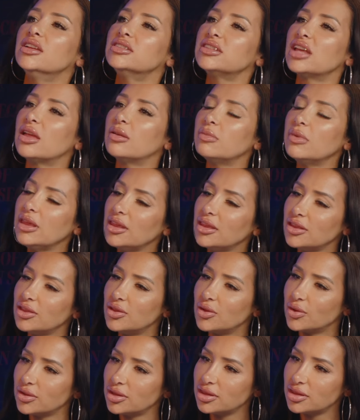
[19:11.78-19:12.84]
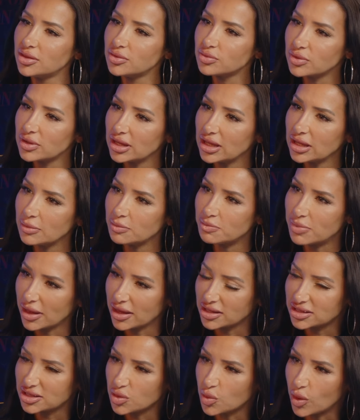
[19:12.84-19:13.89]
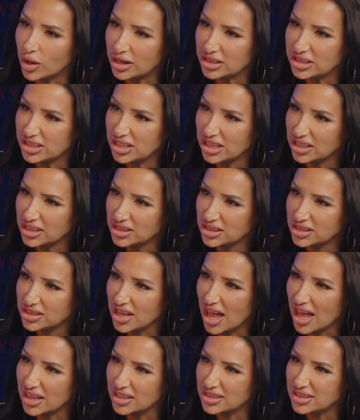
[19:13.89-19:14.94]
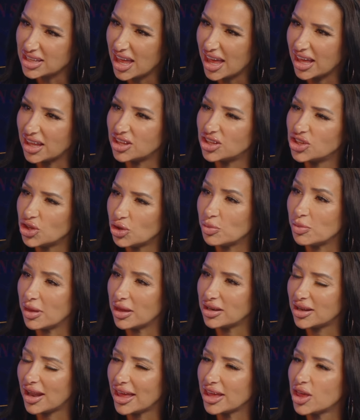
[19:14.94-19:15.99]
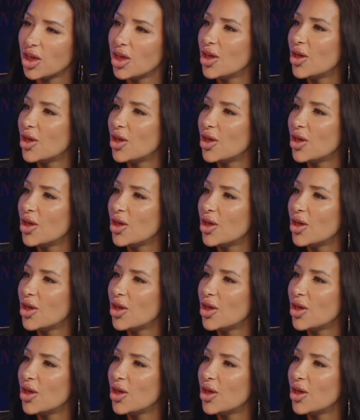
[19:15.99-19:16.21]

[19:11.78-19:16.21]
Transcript: tell me your three biggest qualities as a human. Like